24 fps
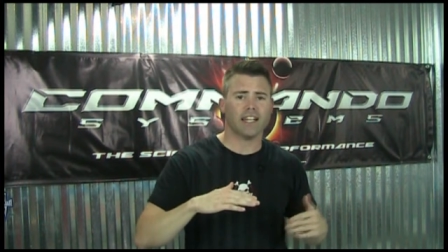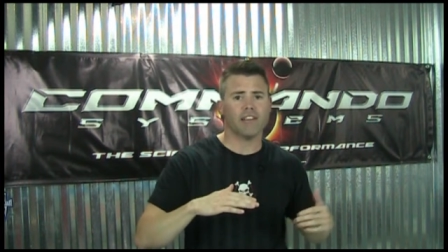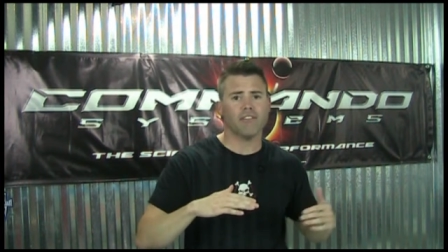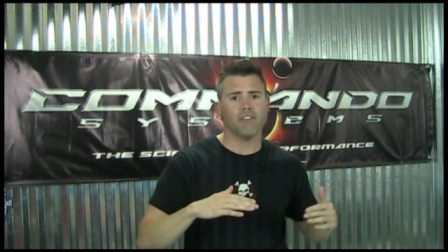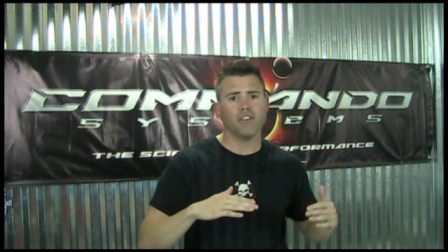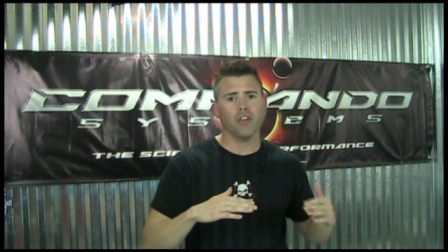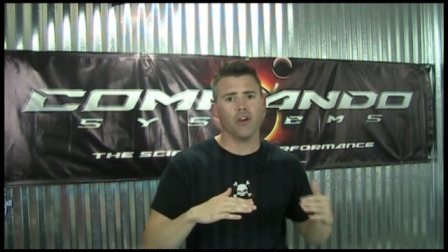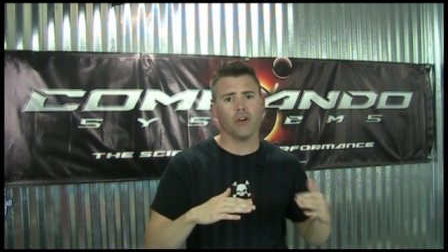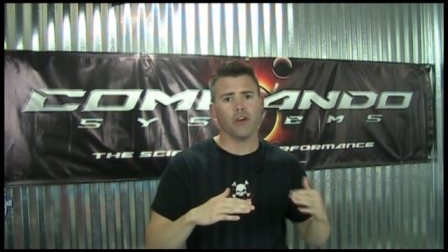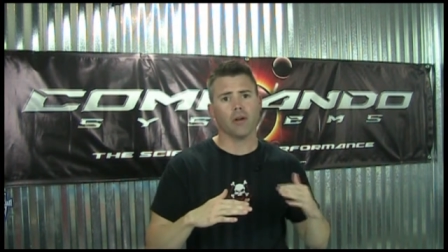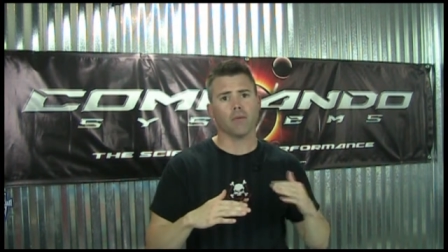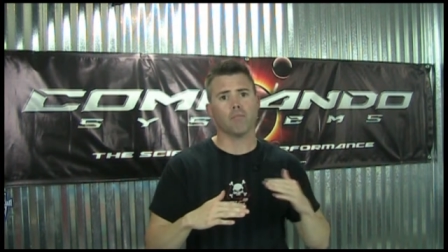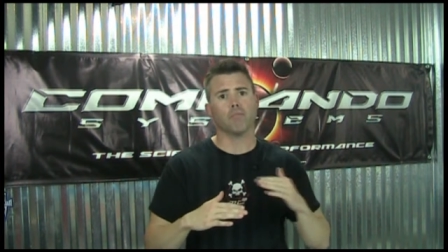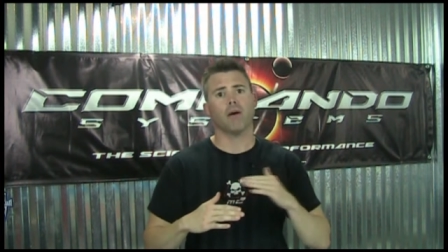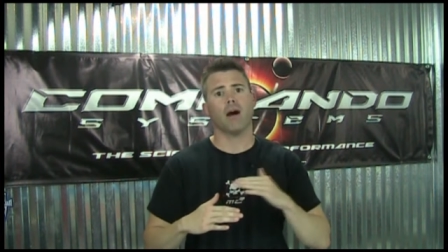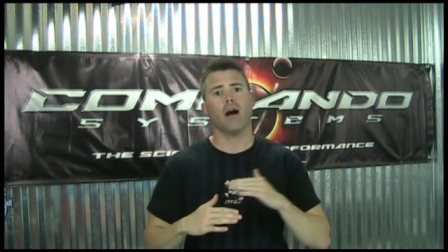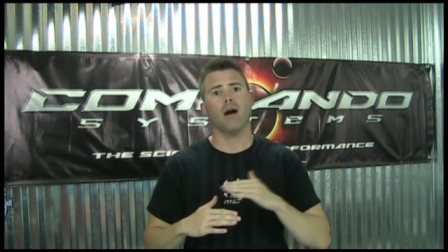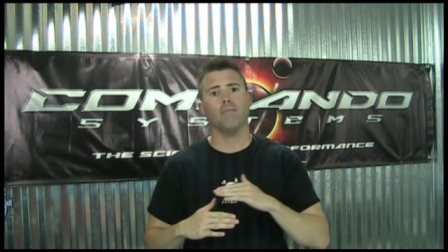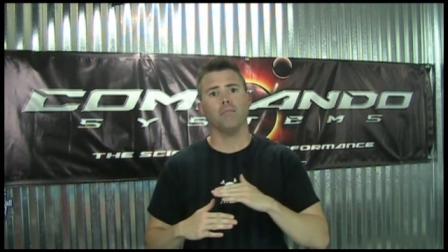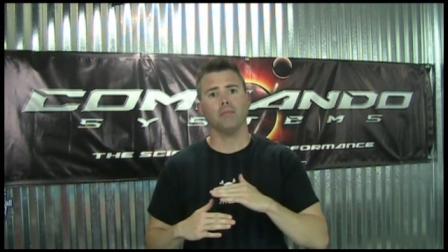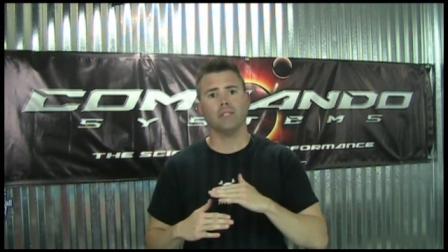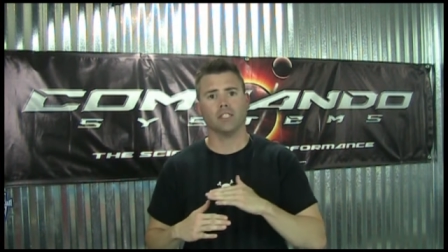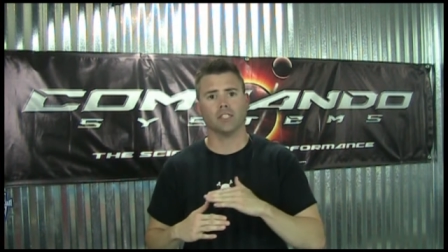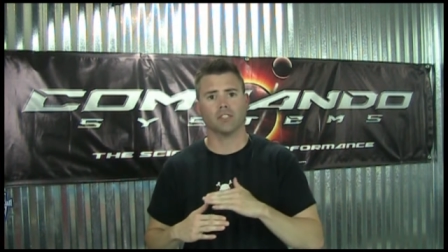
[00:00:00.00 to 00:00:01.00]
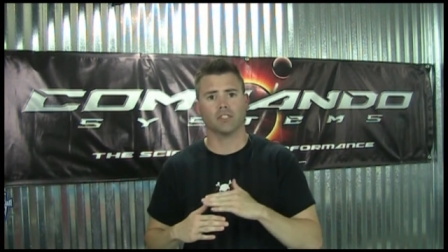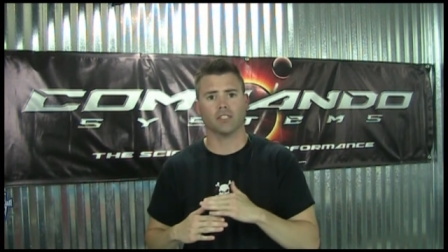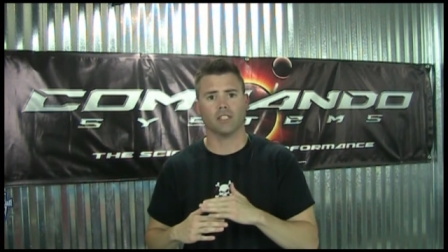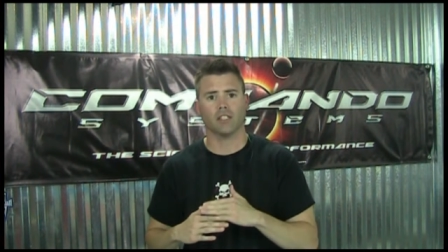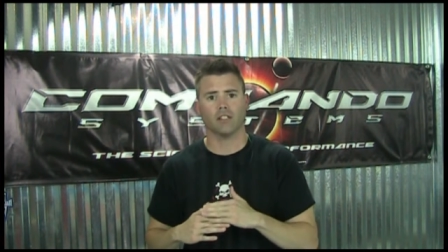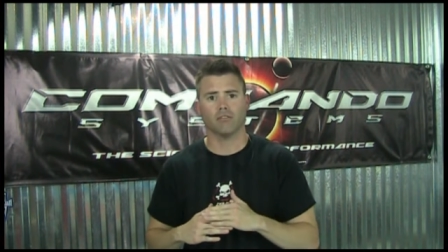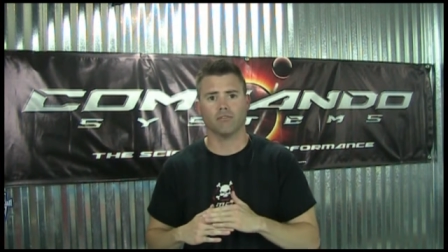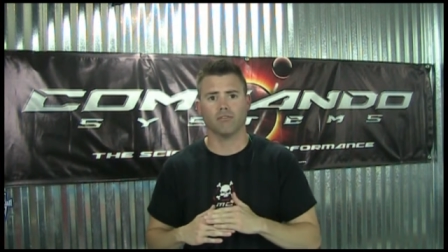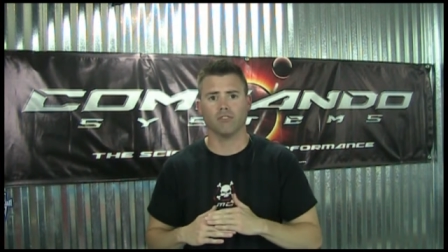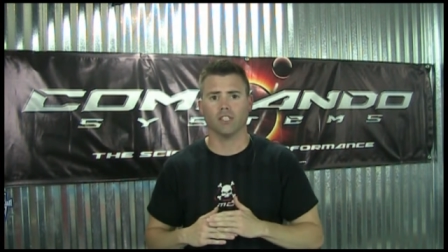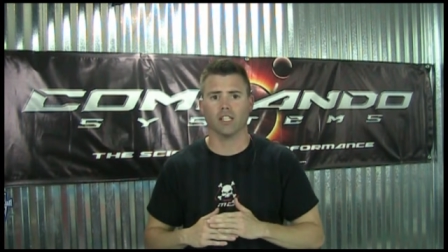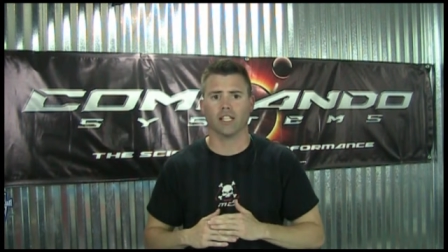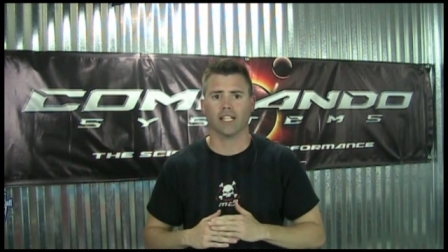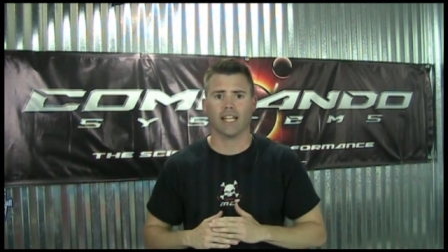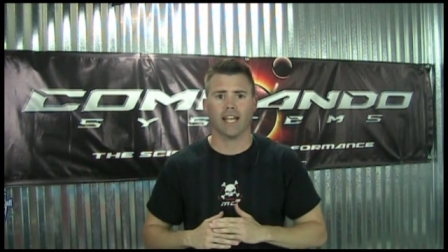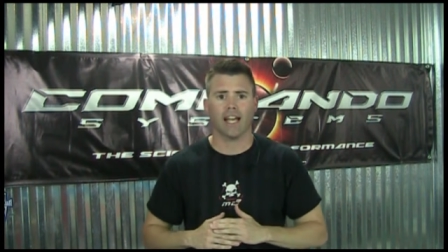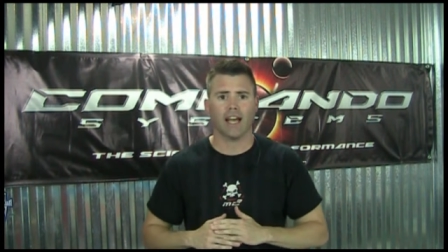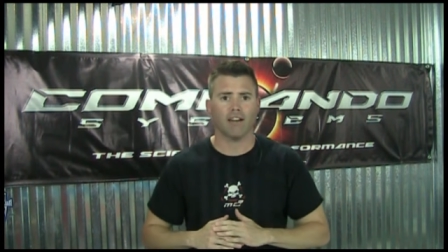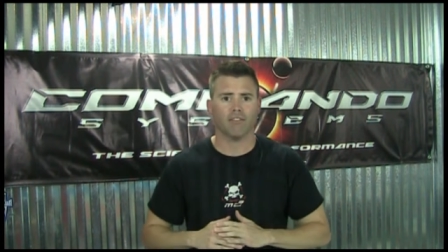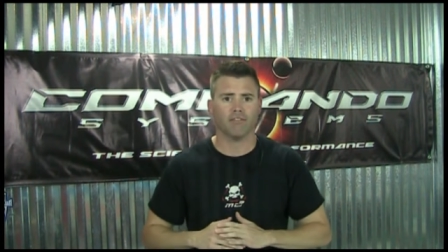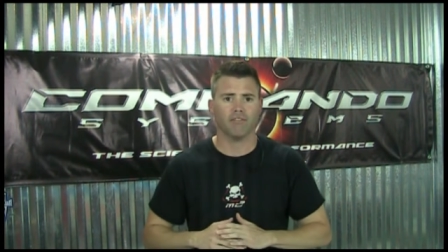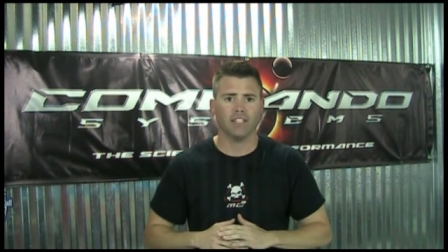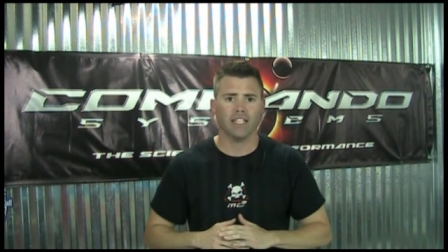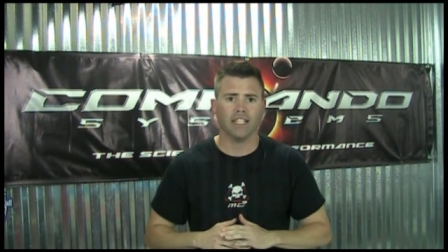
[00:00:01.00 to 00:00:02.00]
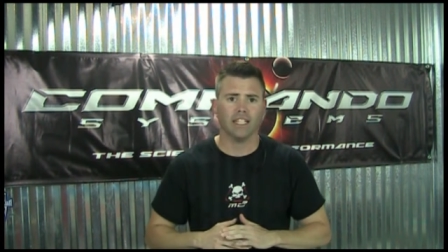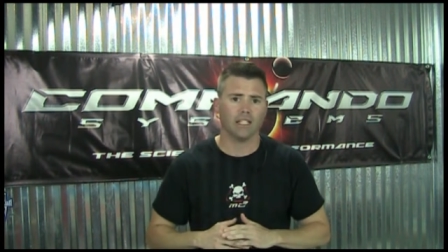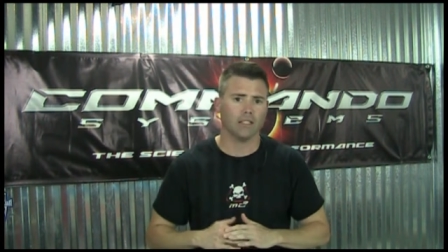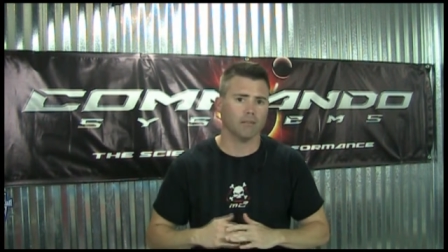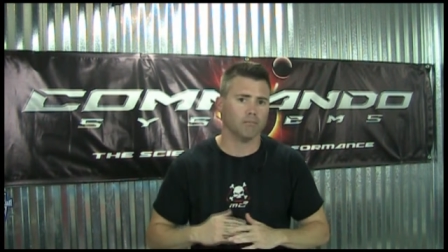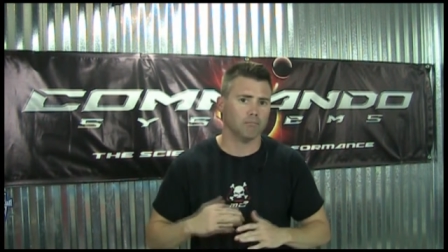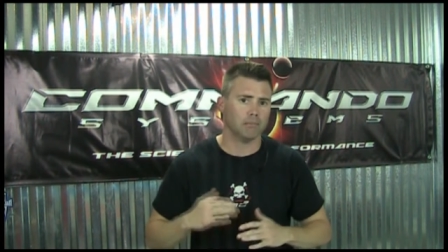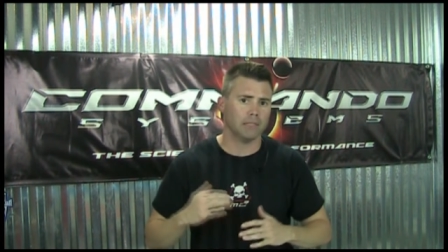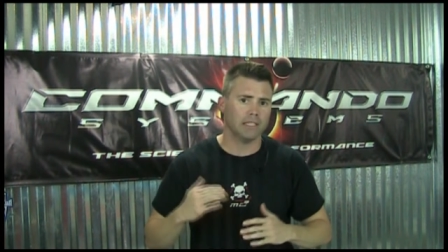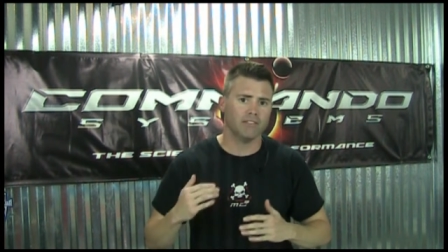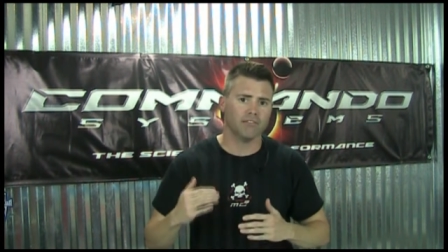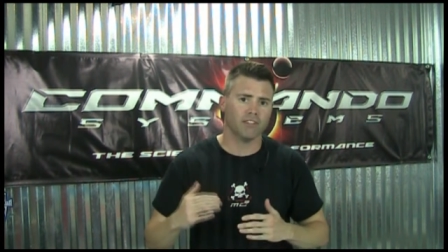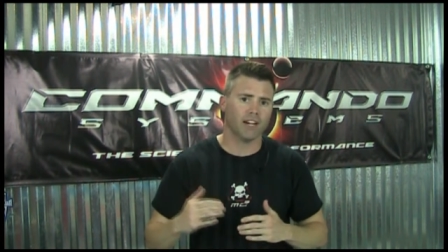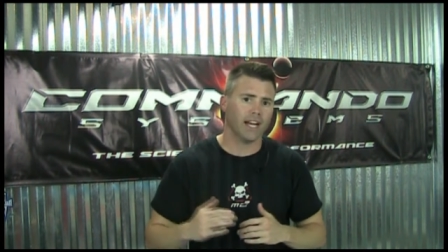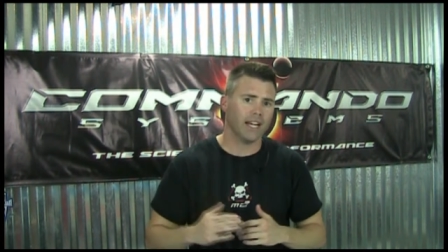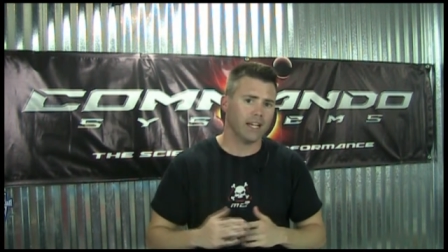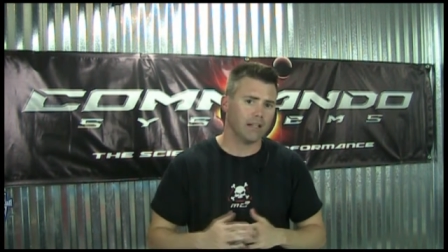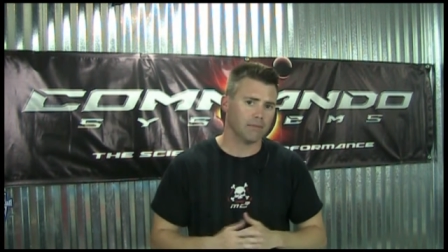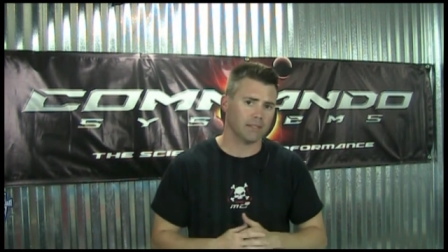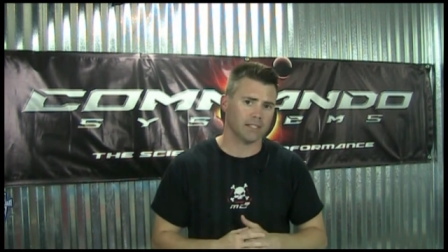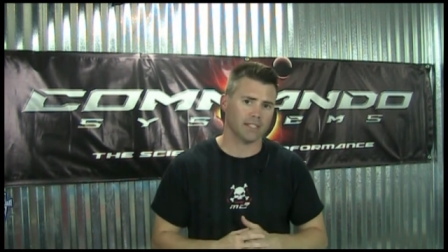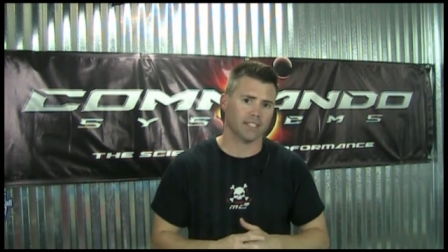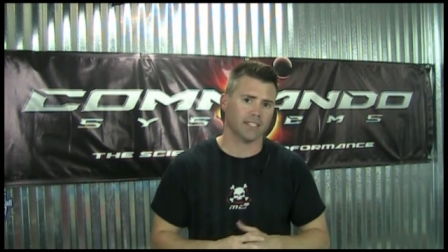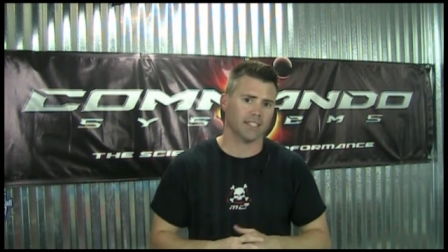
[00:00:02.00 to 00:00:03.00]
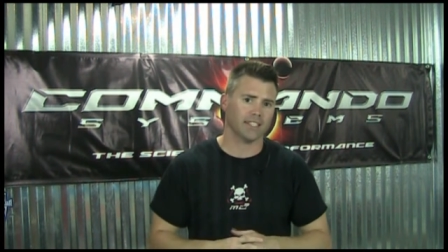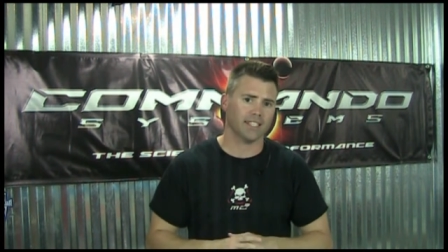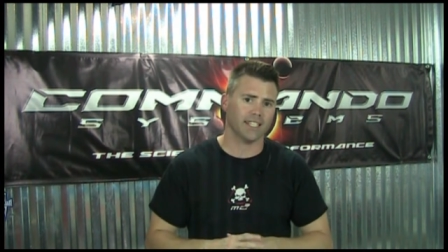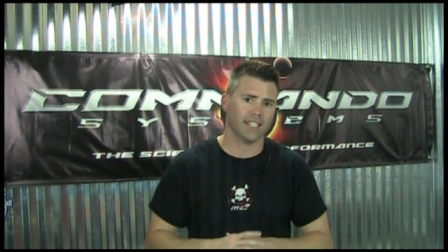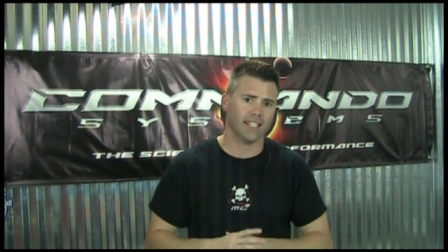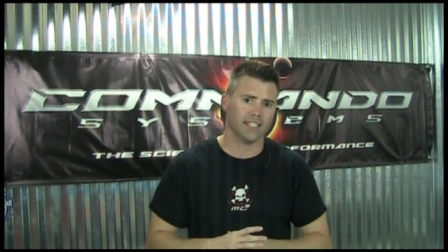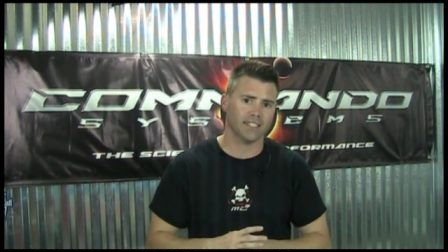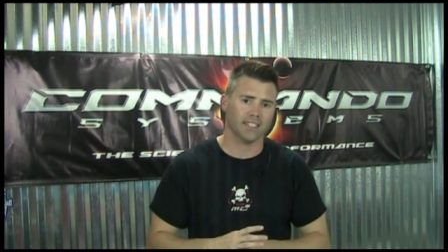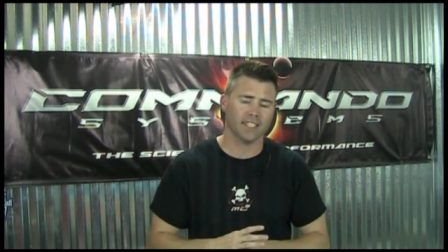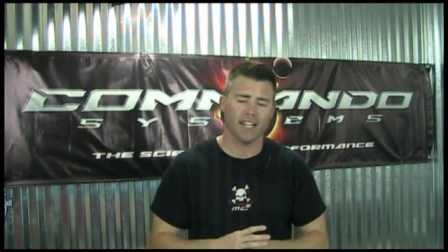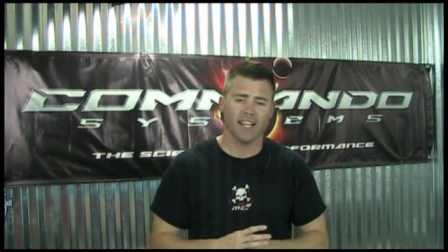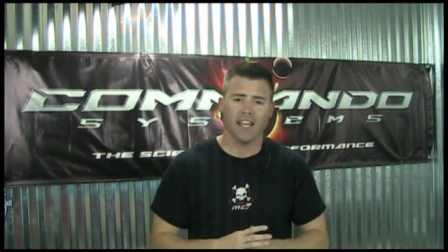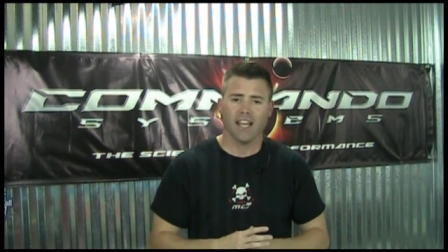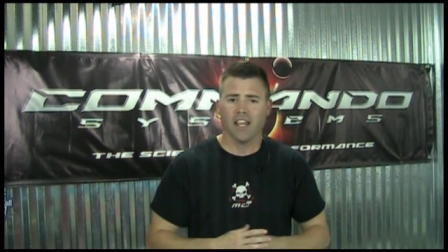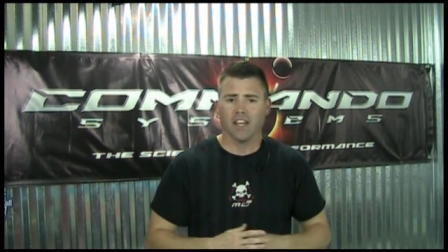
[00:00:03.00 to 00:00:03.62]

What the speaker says: Even though you're pumping yourself full of caffeine and B vitamins and things,